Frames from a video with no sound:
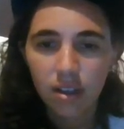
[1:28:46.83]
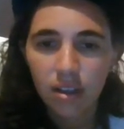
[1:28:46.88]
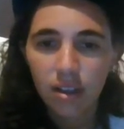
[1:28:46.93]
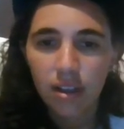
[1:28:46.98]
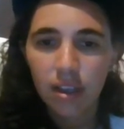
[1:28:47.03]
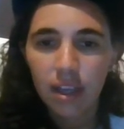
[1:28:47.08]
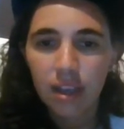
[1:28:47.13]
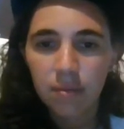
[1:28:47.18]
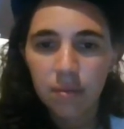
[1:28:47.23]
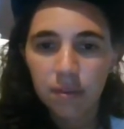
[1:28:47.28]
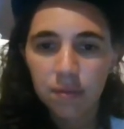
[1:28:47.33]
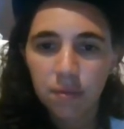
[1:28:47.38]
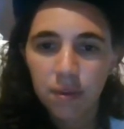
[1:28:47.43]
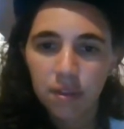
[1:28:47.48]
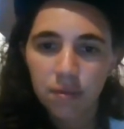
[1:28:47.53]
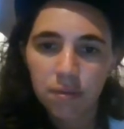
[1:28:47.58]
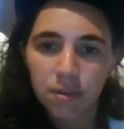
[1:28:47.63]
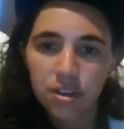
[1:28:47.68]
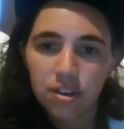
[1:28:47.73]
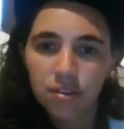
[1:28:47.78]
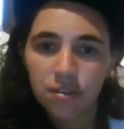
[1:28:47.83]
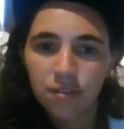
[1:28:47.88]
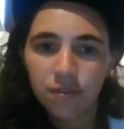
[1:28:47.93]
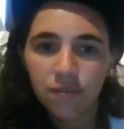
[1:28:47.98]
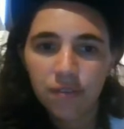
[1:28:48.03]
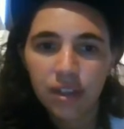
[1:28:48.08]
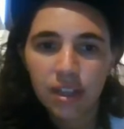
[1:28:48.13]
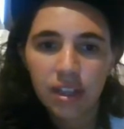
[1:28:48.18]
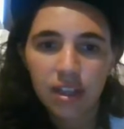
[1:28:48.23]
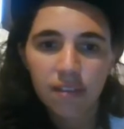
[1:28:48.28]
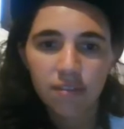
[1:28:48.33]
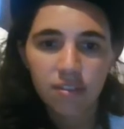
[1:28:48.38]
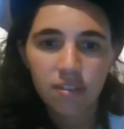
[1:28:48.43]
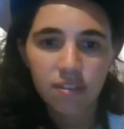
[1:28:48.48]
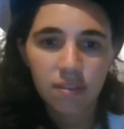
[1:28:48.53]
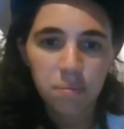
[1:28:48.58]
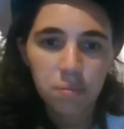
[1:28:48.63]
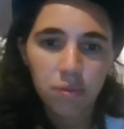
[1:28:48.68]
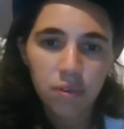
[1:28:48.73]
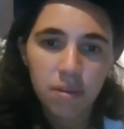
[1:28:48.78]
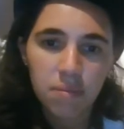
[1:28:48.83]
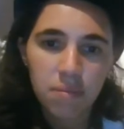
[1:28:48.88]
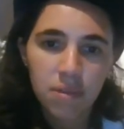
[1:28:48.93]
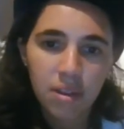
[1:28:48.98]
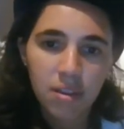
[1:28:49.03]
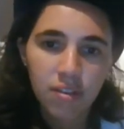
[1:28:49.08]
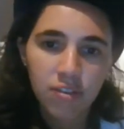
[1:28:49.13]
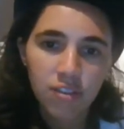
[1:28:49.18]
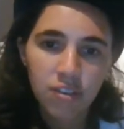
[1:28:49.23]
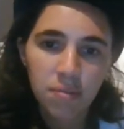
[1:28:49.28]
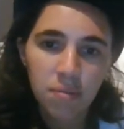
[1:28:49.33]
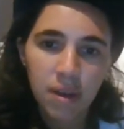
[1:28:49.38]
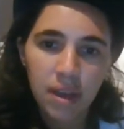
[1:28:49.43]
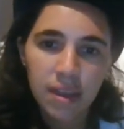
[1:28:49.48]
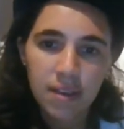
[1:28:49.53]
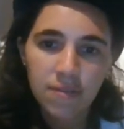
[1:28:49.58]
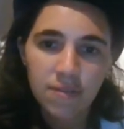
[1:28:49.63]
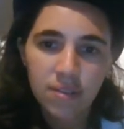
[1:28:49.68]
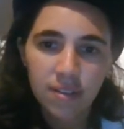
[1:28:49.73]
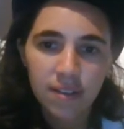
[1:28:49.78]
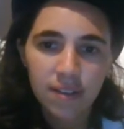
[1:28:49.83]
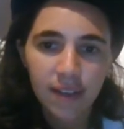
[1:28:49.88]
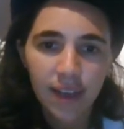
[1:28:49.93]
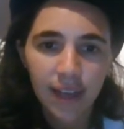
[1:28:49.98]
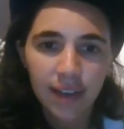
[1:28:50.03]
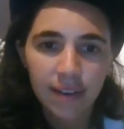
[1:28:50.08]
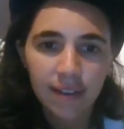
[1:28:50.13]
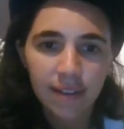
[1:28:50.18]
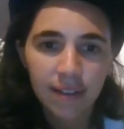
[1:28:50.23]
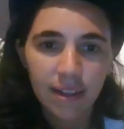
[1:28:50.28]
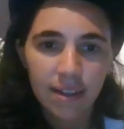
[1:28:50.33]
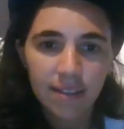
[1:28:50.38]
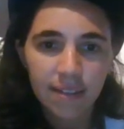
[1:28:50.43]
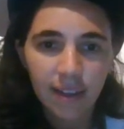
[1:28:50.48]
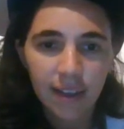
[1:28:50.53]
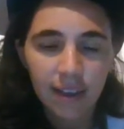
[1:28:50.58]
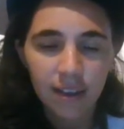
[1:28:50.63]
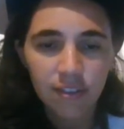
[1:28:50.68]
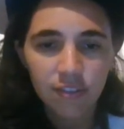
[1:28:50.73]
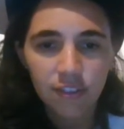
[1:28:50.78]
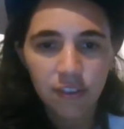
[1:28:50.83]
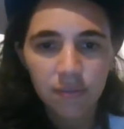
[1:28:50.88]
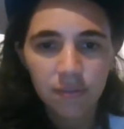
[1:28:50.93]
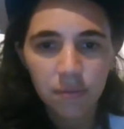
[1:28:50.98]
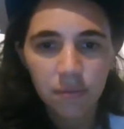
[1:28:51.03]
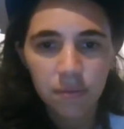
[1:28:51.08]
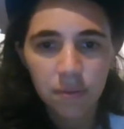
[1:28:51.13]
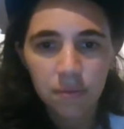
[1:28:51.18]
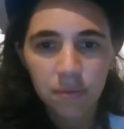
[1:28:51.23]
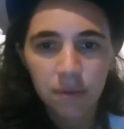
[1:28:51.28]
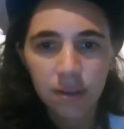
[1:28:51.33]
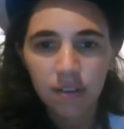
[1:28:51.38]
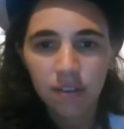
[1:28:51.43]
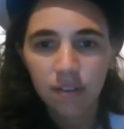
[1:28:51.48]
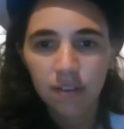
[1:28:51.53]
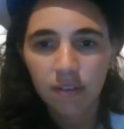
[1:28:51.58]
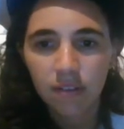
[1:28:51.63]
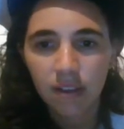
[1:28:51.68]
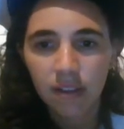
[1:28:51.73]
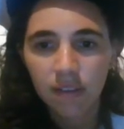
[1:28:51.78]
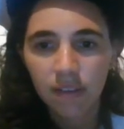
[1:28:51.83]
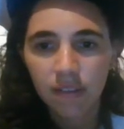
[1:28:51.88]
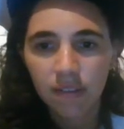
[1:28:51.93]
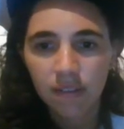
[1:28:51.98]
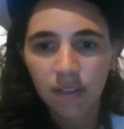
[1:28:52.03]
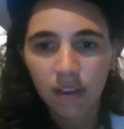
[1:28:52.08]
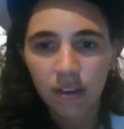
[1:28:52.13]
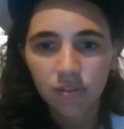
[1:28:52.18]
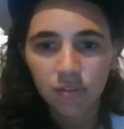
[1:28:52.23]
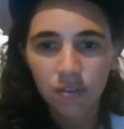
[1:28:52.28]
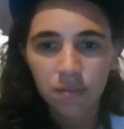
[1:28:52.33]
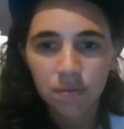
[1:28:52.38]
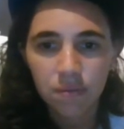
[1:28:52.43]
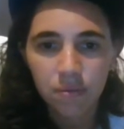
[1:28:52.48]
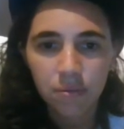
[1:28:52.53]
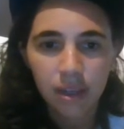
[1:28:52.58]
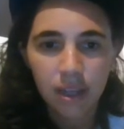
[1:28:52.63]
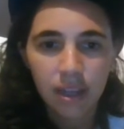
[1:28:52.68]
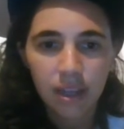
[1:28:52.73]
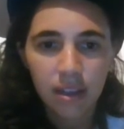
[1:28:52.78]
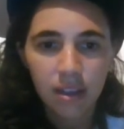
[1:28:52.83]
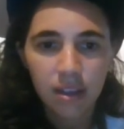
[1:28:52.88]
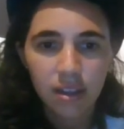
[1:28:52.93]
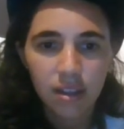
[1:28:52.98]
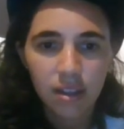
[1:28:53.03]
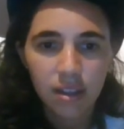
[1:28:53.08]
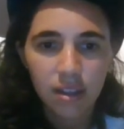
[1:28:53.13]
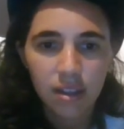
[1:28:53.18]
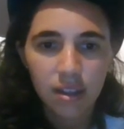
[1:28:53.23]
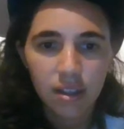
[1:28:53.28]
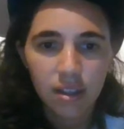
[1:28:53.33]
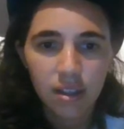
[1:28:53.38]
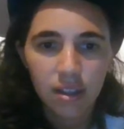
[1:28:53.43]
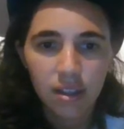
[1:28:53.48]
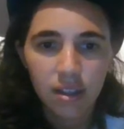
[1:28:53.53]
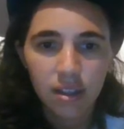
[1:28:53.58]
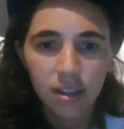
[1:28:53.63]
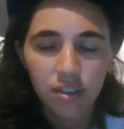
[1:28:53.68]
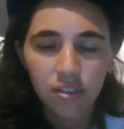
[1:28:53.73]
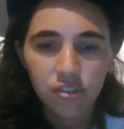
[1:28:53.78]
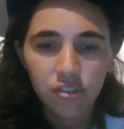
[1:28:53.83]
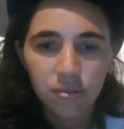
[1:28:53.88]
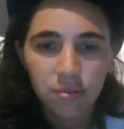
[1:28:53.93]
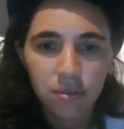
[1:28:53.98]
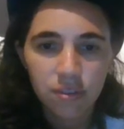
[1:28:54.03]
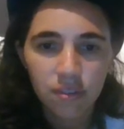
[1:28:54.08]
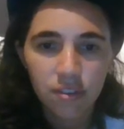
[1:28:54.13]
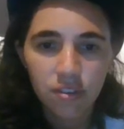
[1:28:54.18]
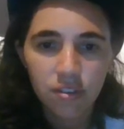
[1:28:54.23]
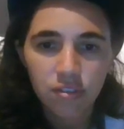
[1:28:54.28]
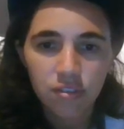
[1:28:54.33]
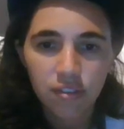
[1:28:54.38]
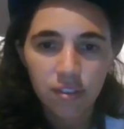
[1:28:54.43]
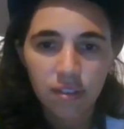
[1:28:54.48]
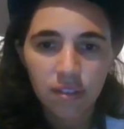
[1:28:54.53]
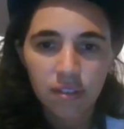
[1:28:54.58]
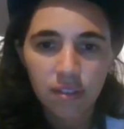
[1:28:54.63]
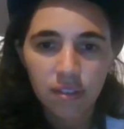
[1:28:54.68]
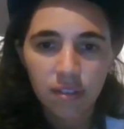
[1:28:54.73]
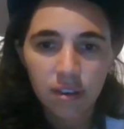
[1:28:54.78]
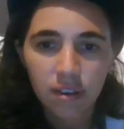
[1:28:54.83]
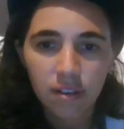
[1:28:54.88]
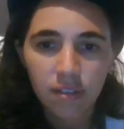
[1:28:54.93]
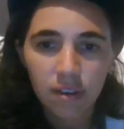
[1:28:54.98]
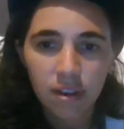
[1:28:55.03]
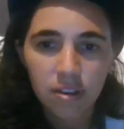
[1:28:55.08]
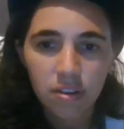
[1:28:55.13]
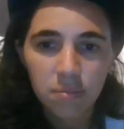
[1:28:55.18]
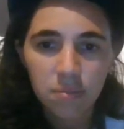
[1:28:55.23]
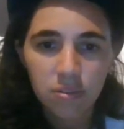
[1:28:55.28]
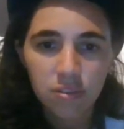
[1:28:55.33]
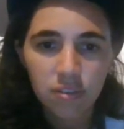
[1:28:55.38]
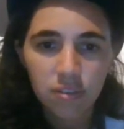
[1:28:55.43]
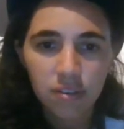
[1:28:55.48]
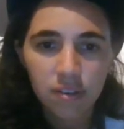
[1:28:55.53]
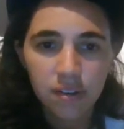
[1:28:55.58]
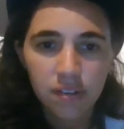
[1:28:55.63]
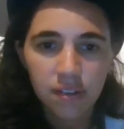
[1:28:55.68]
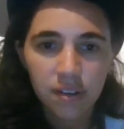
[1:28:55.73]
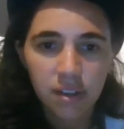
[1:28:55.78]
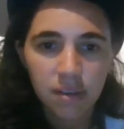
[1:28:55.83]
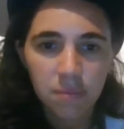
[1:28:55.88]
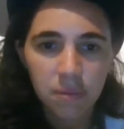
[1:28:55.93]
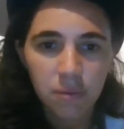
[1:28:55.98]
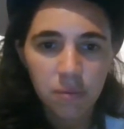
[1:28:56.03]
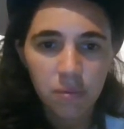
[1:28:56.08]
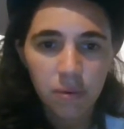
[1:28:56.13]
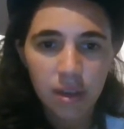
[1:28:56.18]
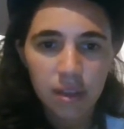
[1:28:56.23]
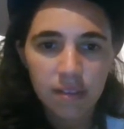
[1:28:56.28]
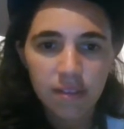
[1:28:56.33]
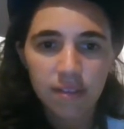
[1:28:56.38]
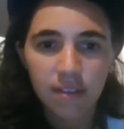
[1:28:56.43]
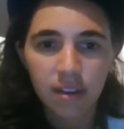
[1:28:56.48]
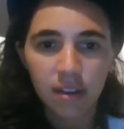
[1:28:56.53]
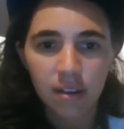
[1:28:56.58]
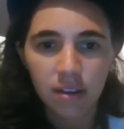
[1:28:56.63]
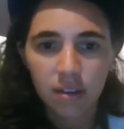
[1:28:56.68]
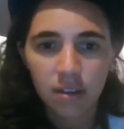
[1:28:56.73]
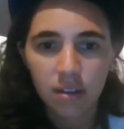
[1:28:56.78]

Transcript: It was with a renewed feeling of disappointment that she waved the tattered lace handkerchief from the window as her son drove away. She was conscious that a great opportunity had been wasted.